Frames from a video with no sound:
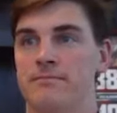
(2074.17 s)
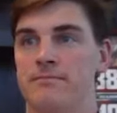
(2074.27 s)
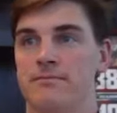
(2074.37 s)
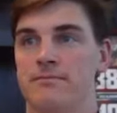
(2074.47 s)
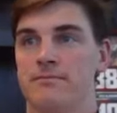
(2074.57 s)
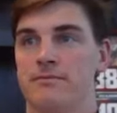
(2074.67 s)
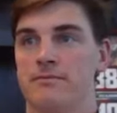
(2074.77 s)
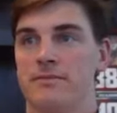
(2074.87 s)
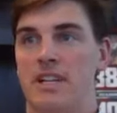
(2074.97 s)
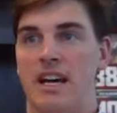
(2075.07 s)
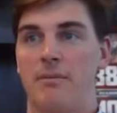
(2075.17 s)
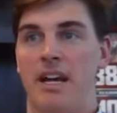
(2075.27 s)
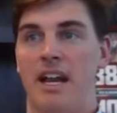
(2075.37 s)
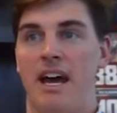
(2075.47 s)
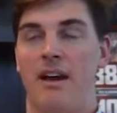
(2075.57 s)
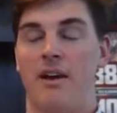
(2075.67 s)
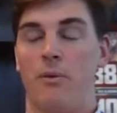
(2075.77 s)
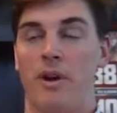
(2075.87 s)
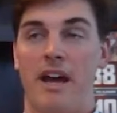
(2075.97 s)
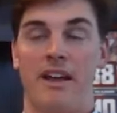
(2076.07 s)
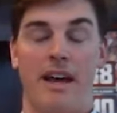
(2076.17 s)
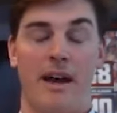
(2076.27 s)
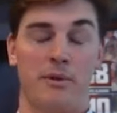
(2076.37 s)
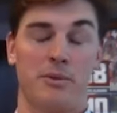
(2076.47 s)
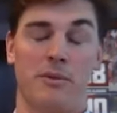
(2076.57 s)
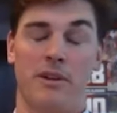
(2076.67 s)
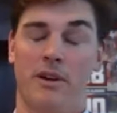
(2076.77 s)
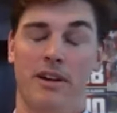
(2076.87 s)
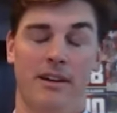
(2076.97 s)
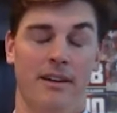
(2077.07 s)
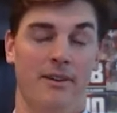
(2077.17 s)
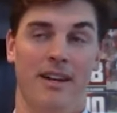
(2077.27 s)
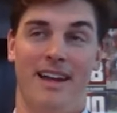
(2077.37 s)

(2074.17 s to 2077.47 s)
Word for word: yeah, I mean, I when I, I was when